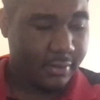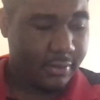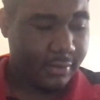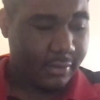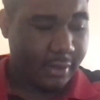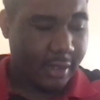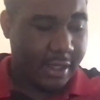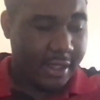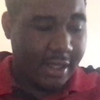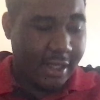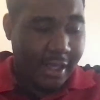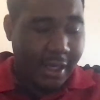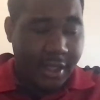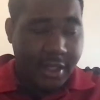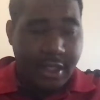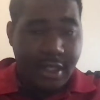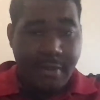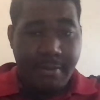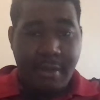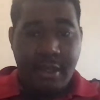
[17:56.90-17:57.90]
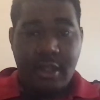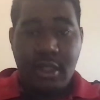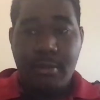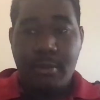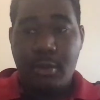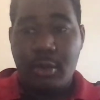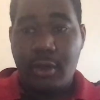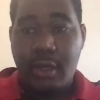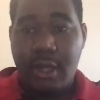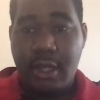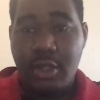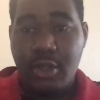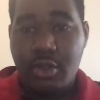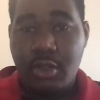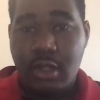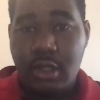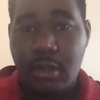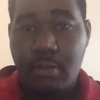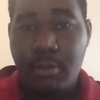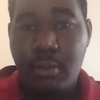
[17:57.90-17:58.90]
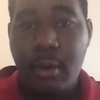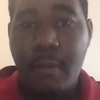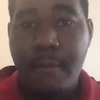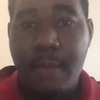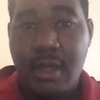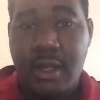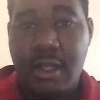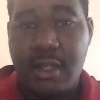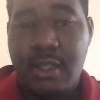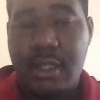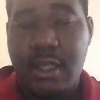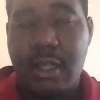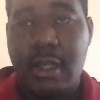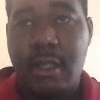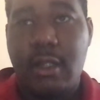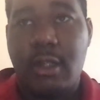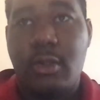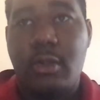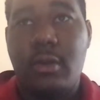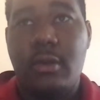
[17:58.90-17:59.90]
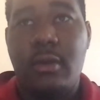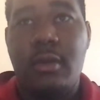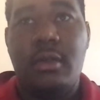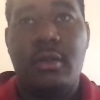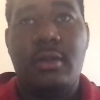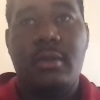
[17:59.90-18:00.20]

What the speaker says: And it actually made them a lot more menacing and a lot